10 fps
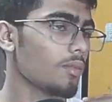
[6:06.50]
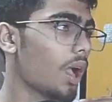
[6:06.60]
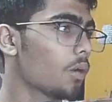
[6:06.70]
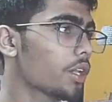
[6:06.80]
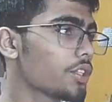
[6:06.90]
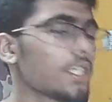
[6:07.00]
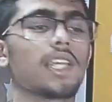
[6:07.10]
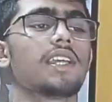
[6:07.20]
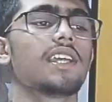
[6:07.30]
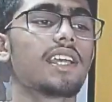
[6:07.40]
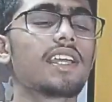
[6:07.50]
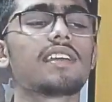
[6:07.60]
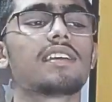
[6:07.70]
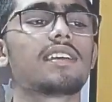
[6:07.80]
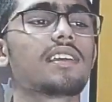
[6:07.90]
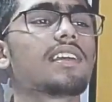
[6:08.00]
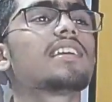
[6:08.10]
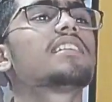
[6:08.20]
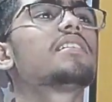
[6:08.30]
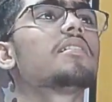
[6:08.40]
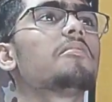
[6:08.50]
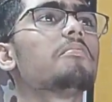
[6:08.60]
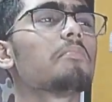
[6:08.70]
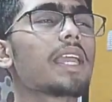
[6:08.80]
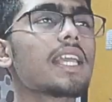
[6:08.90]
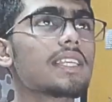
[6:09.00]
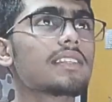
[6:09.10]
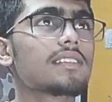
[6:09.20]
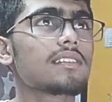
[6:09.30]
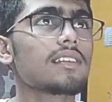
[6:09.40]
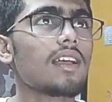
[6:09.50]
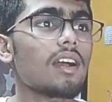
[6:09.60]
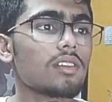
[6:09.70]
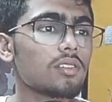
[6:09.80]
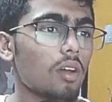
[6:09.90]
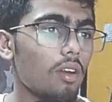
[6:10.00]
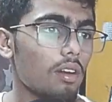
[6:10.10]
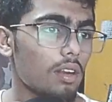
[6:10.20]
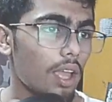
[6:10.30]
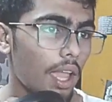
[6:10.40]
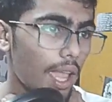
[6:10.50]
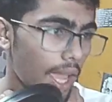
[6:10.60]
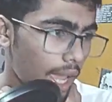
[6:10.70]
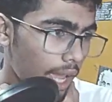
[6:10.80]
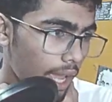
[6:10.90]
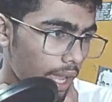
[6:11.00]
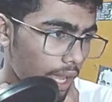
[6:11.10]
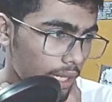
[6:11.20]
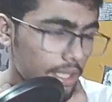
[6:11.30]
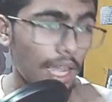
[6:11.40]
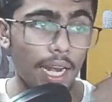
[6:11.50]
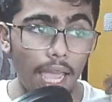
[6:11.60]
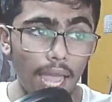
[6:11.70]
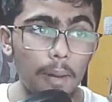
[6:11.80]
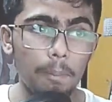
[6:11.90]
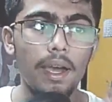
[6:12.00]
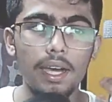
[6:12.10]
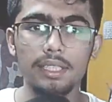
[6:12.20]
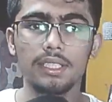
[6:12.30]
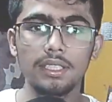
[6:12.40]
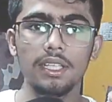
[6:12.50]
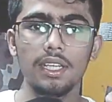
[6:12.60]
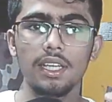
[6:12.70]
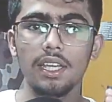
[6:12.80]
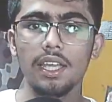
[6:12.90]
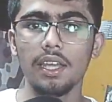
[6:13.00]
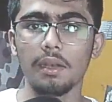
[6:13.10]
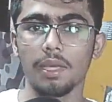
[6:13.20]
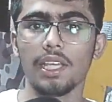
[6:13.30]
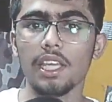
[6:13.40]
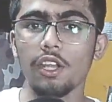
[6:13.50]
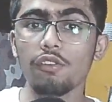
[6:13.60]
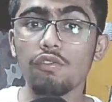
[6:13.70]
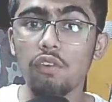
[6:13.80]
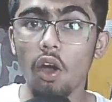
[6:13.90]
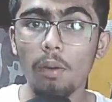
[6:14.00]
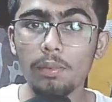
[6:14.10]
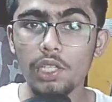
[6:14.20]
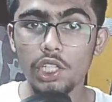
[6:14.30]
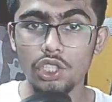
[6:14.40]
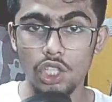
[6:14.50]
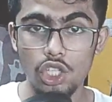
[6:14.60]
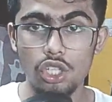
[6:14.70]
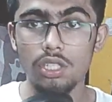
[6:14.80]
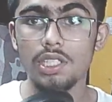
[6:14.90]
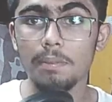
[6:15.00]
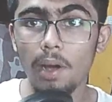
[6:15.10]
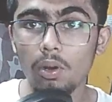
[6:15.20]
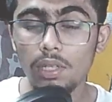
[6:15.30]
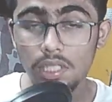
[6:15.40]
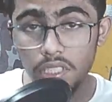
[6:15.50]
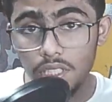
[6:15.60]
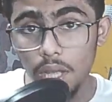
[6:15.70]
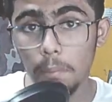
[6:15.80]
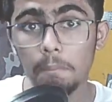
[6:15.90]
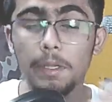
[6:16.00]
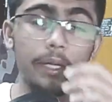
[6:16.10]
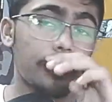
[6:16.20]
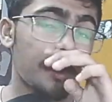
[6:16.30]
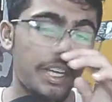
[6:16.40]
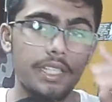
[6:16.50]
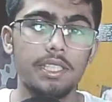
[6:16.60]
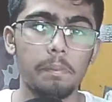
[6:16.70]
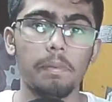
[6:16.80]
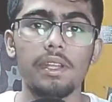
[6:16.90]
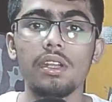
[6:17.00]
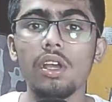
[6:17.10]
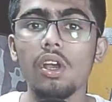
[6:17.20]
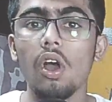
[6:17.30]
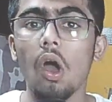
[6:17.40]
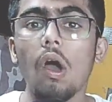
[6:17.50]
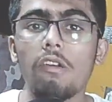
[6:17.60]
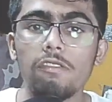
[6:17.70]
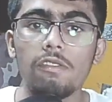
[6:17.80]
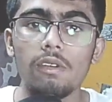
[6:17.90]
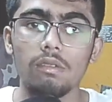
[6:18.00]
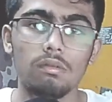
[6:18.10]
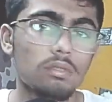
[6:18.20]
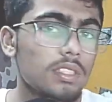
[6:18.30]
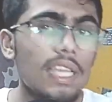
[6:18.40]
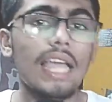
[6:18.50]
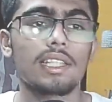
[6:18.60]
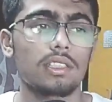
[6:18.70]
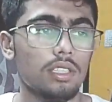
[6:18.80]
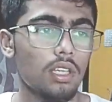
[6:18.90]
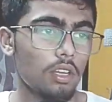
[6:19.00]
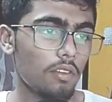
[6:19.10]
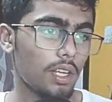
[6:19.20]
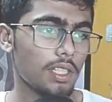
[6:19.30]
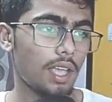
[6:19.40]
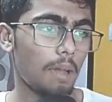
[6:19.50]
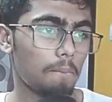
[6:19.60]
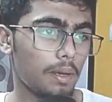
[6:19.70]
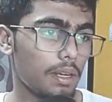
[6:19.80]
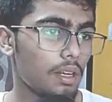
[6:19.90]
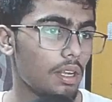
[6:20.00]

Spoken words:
can you say, it makes us, or it can help us in making informed decisions about some particular discipline of science. For example,